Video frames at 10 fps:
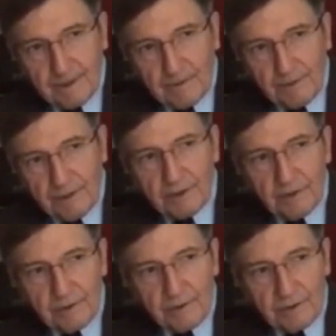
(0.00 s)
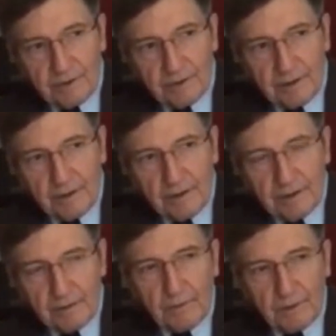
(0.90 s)
research
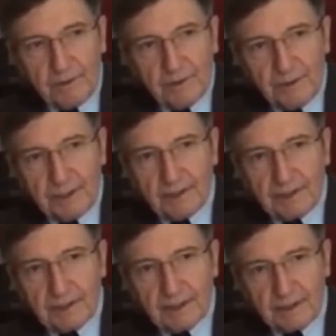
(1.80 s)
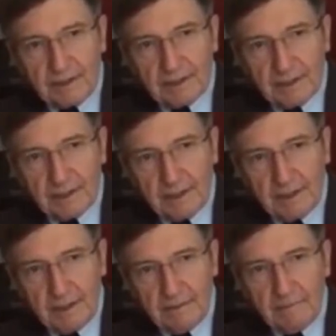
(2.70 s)
is one of the things that's
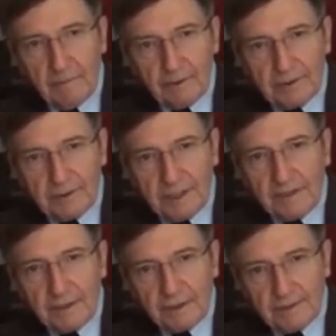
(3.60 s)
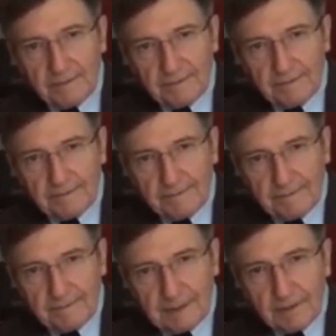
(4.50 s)
in most danger
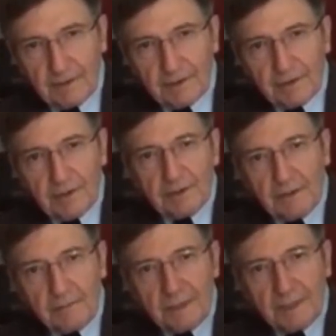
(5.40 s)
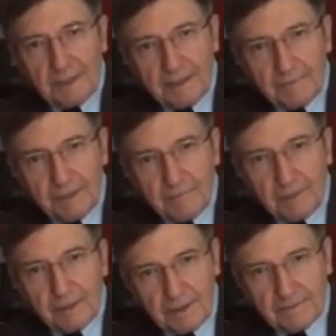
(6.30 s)
because it doesn't immediately bring
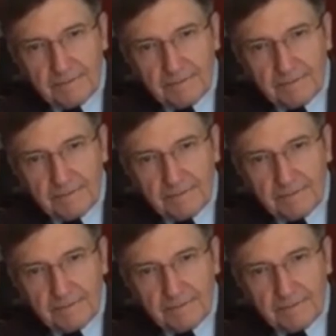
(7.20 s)
money.